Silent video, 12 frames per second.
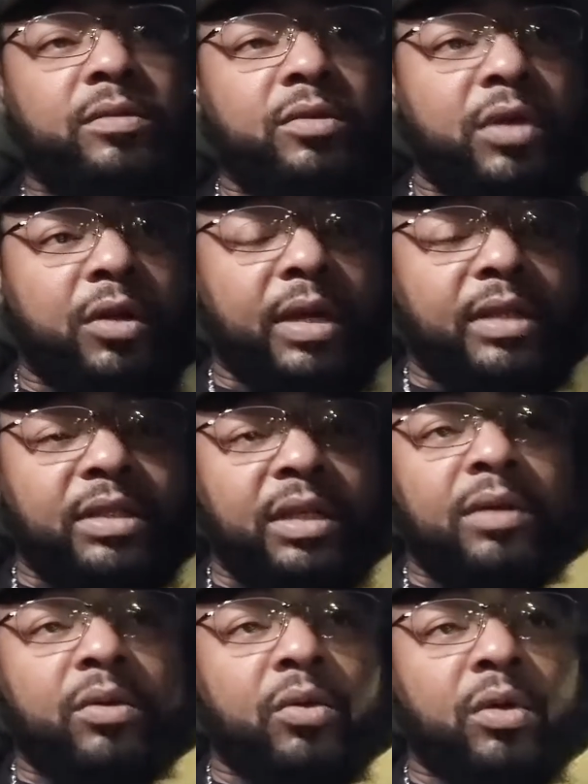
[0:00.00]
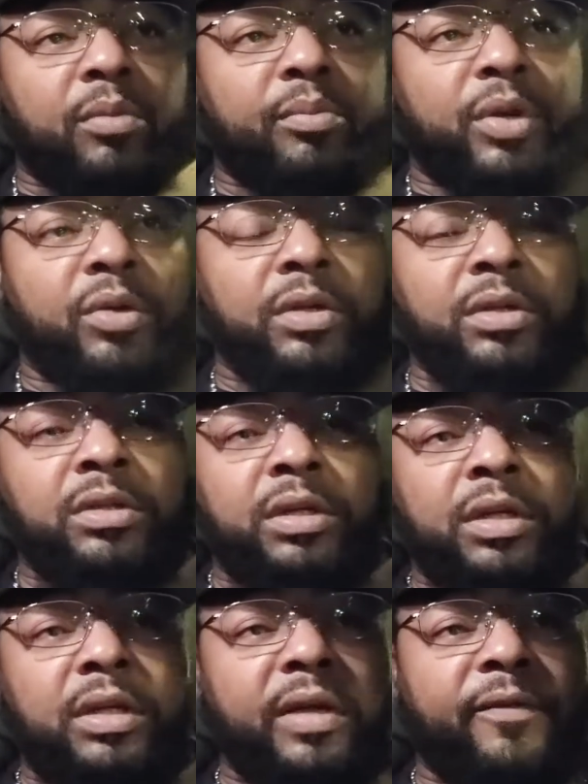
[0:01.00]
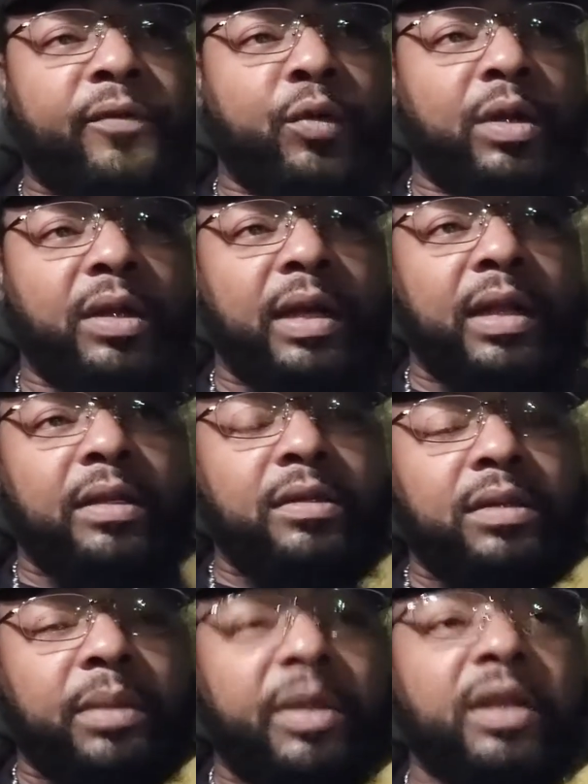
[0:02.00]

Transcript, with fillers: you know, that 10 order bonus to get that $40.